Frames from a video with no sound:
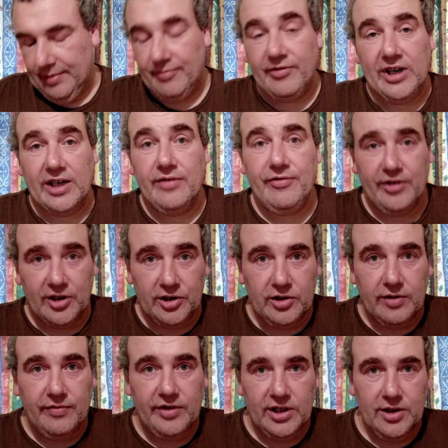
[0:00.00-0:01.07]
very
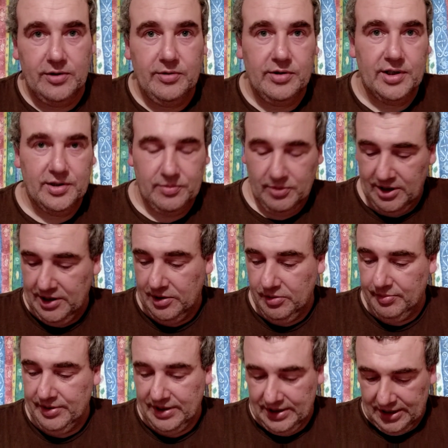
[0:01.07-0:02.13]
fond of yous as
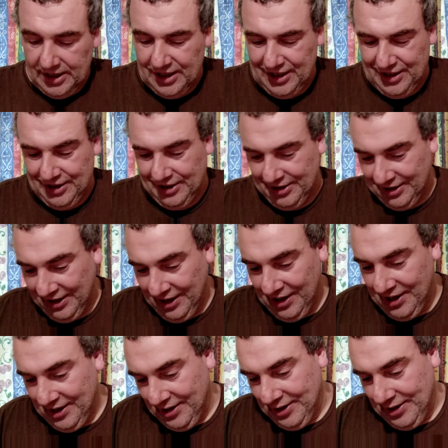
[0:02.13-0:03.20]
well, but
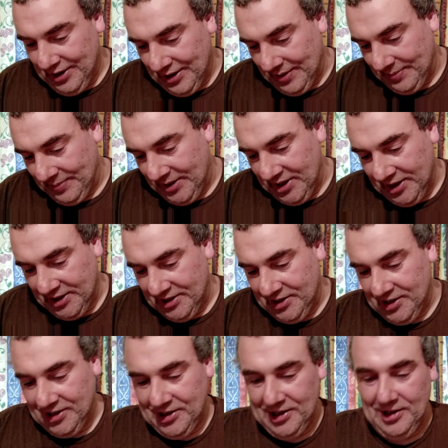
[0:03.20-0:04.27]
I'm gonna
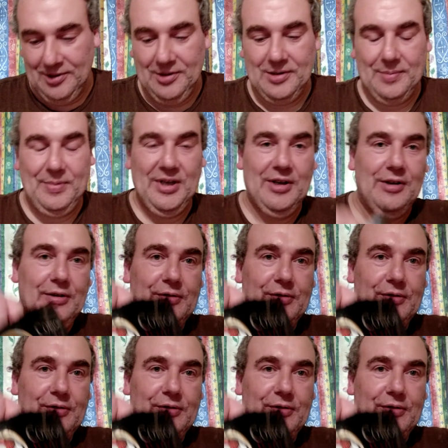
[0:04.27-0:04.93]
just use a bit